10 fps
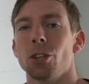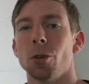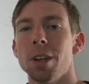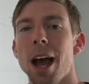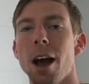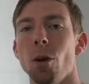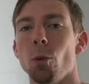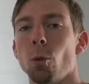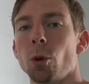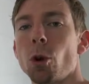So
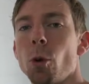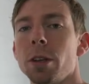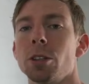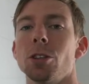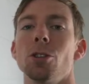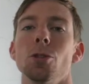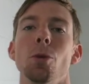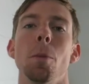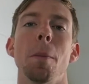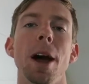now we're going to
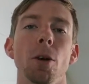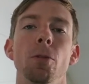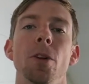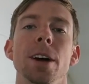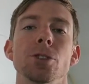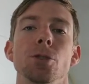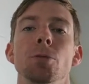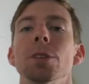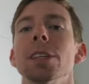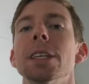do
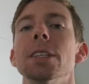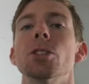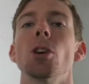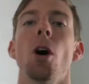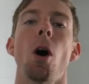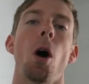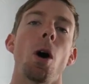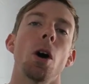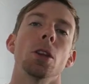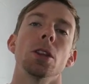myofascial release
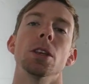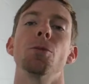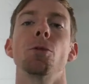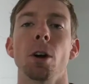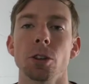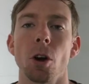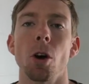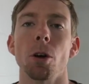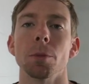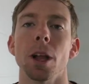on the front
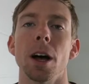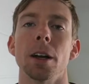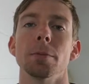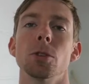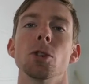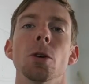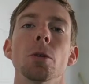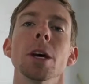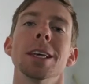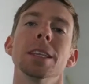arm line.
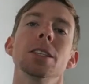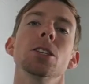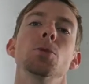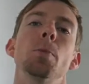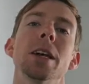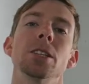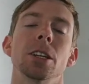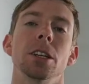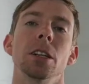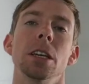So this is
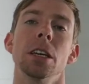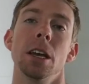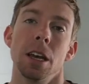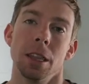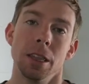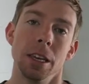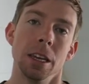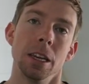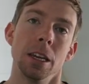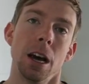basically
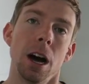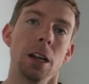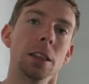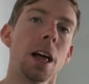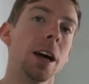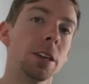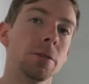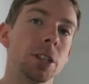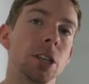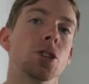the line
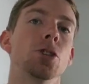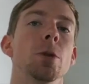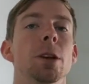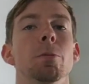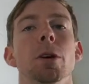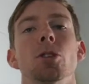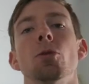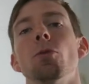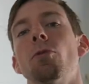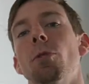of tissue and
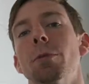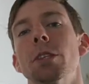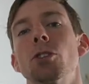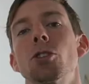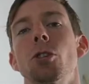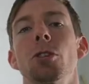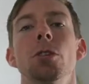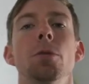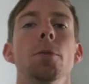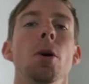muscle from the
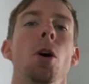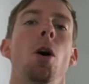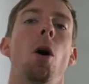sternum